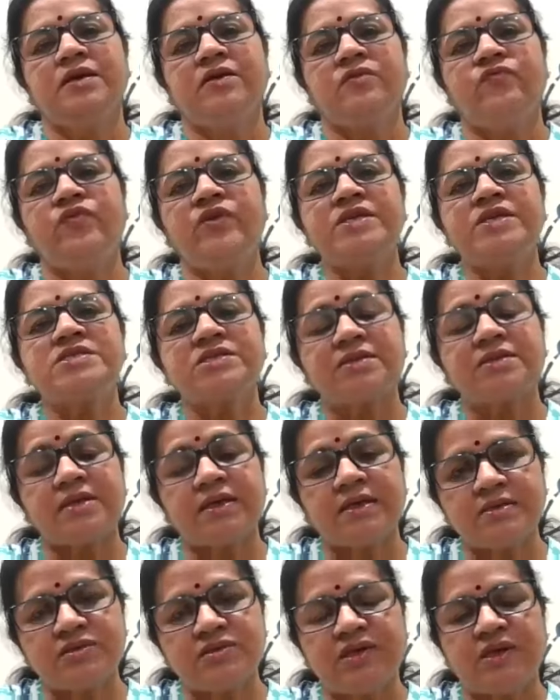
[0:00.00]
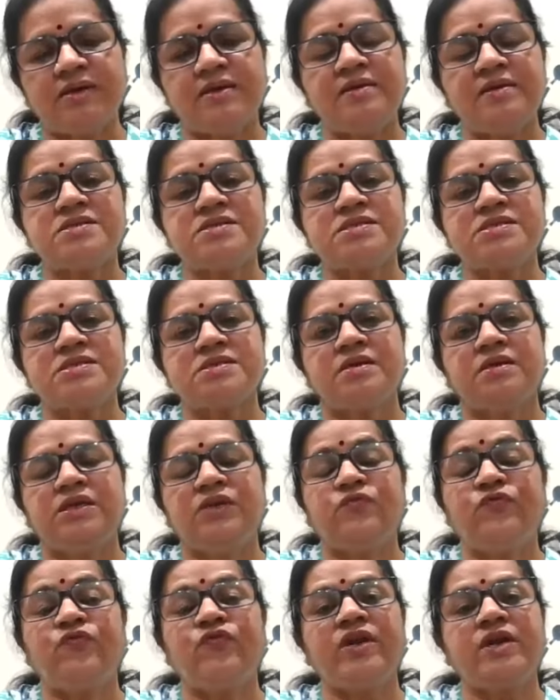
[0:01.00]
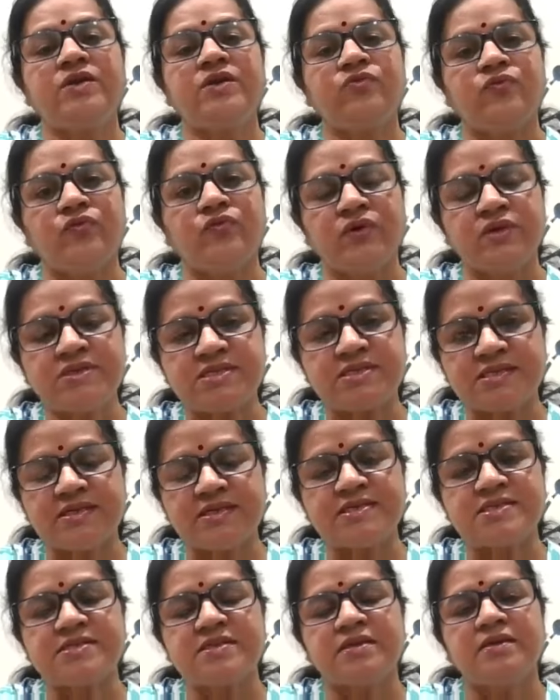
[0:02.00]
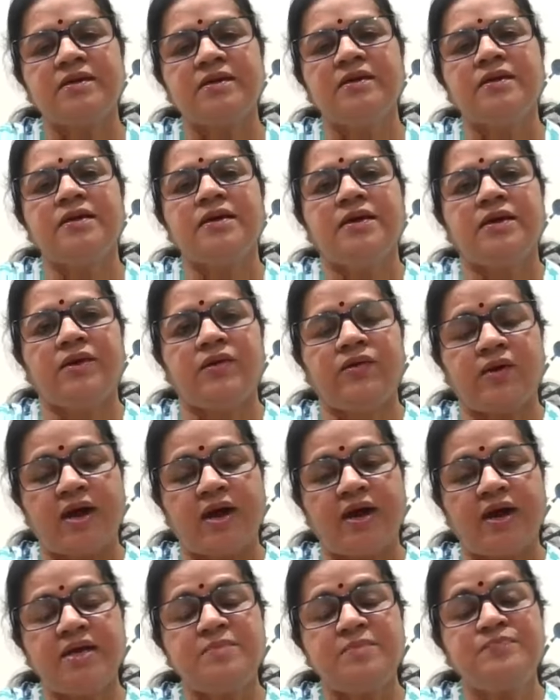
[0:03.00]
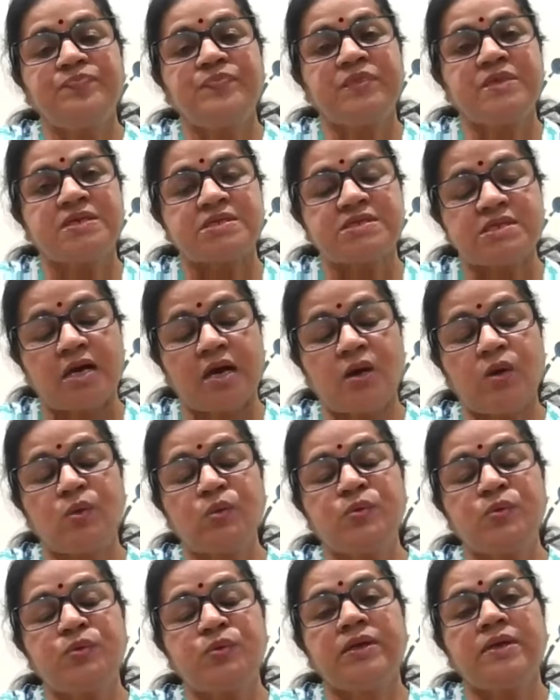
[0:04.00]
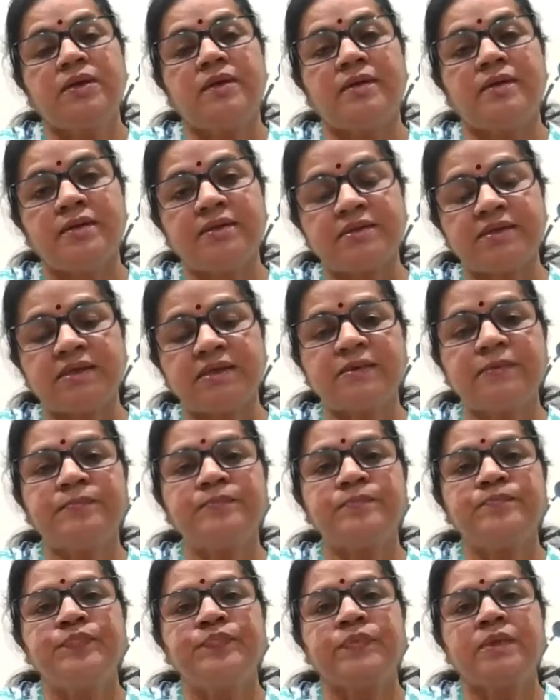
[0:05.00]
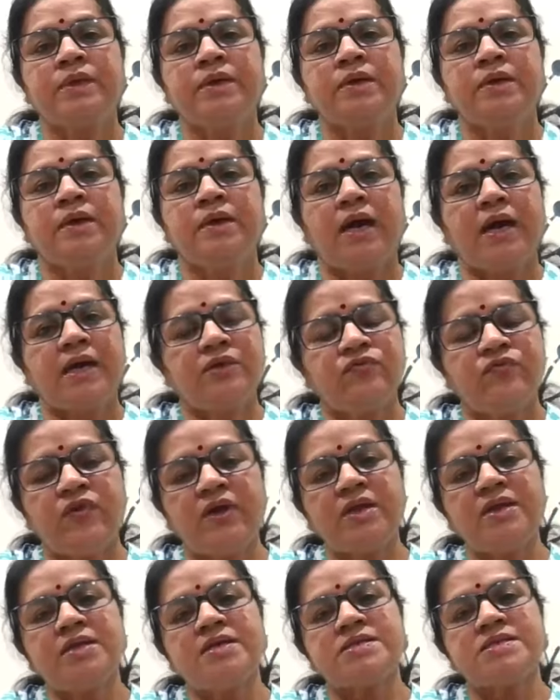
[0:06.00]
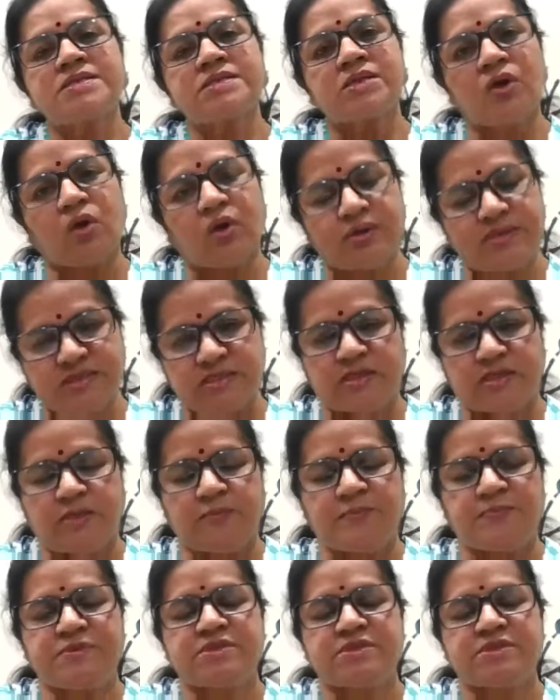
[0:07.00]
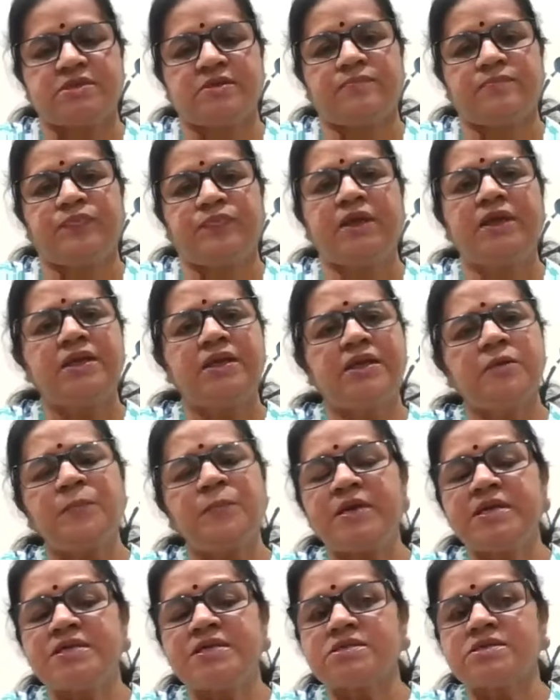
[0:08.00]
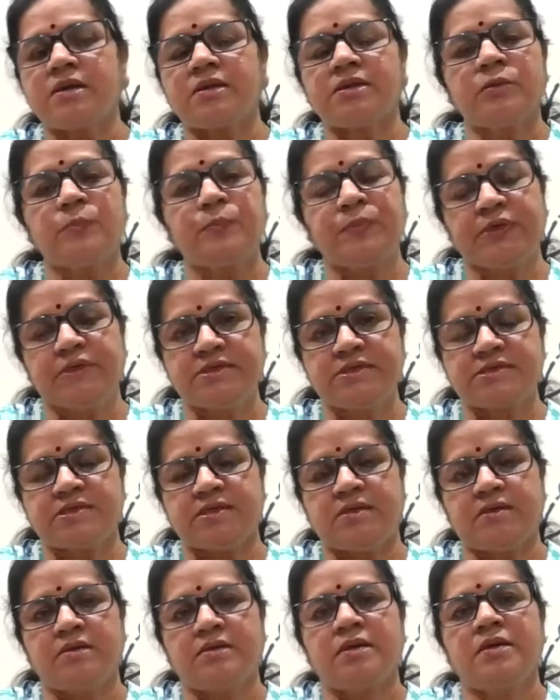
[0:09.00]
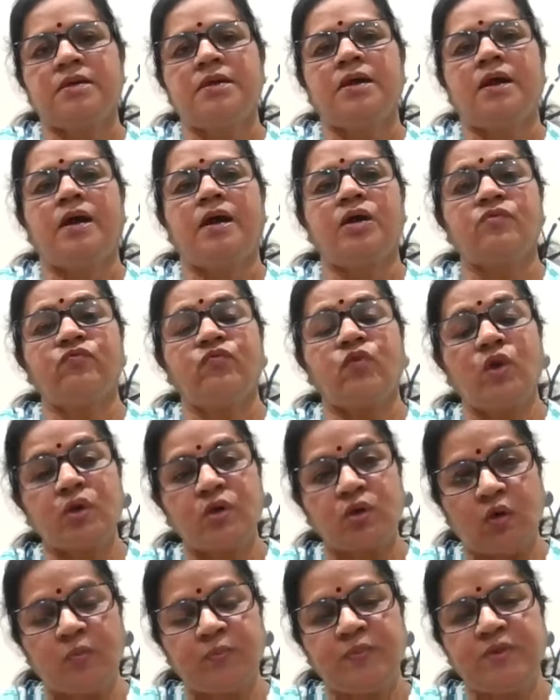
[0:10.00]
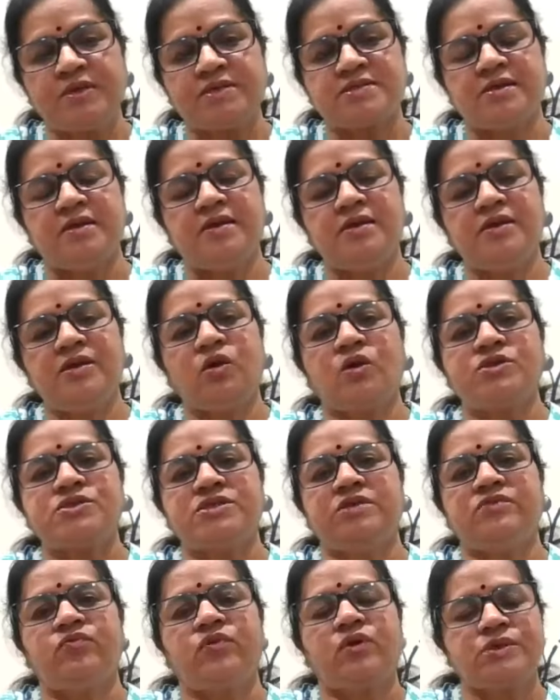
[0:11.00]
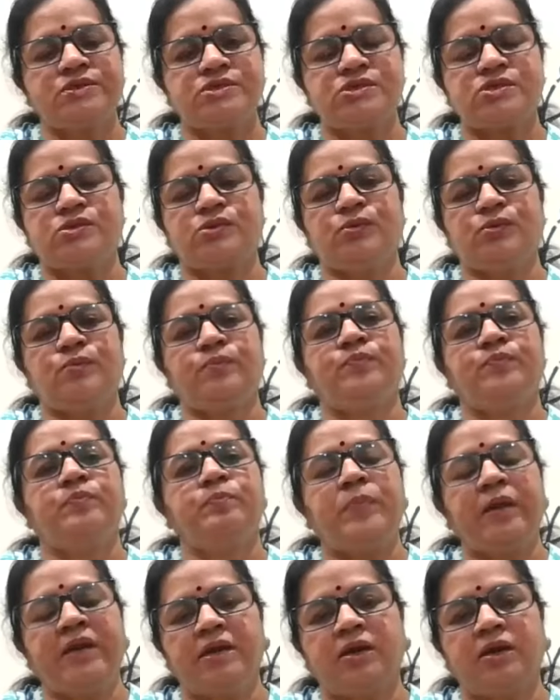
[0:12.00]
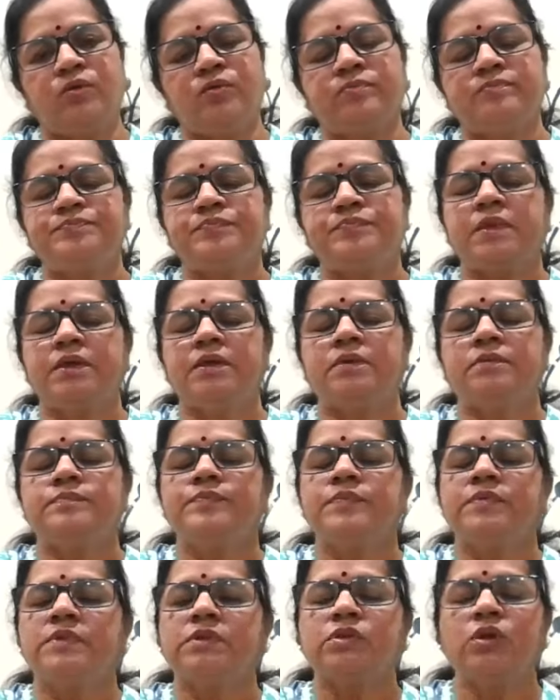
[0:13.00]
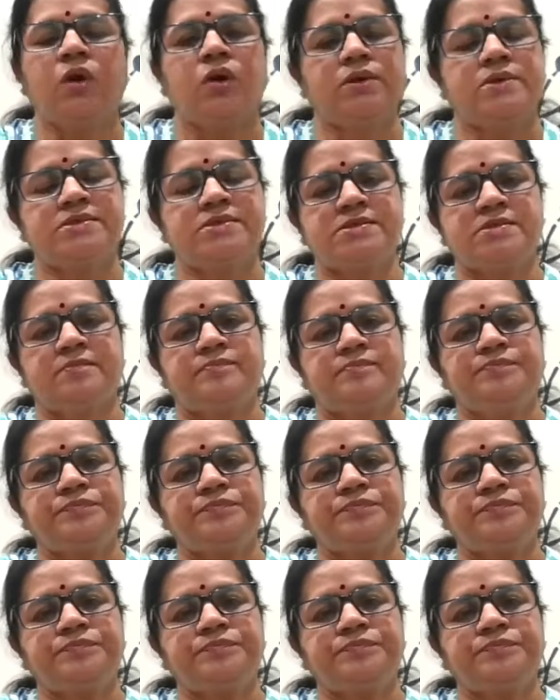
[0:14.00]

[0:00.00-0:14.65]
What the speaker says: which contains different verses, rhyme, sound, rhythm, and various concepts. It depends on the person, on what topics he or she wants to pen down thoughts.